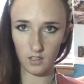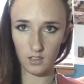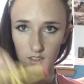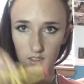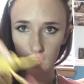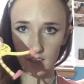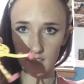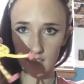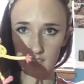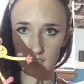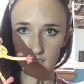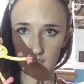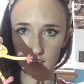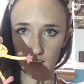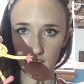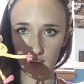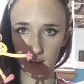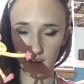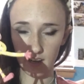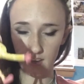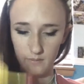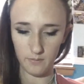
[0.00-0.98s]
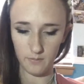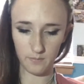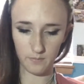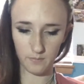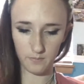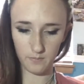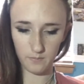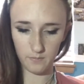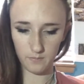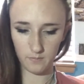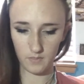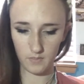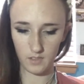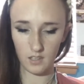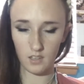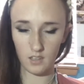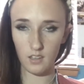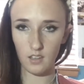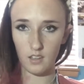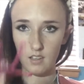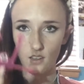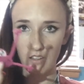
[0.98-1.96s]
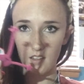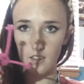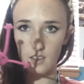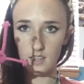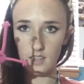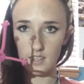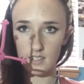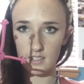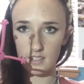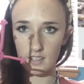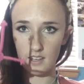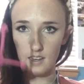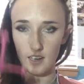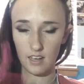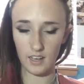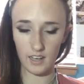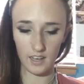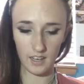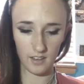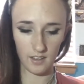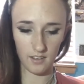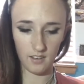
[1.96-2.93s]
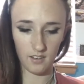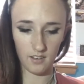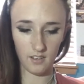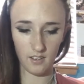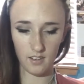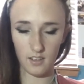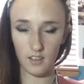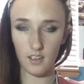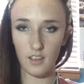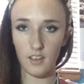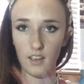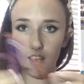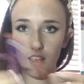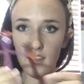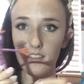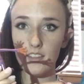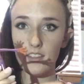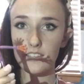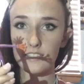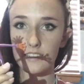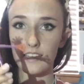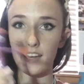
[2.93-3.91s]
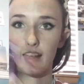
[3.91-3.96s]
this guy, this guy, is